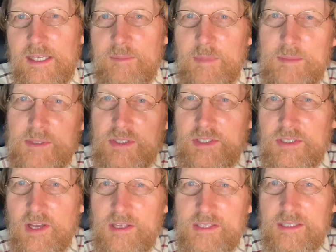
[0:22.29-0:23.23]
maybe it's just
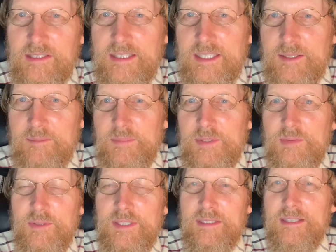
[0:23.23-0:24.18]
oscillating
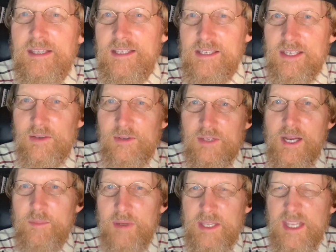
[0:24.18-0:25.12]
between, a
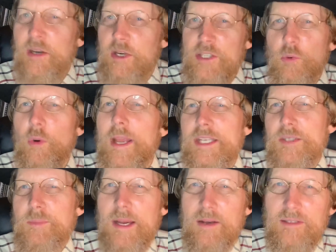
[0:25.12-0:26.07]
couple, it's
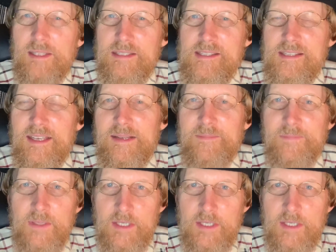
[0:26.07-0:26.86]
range bound, let's say.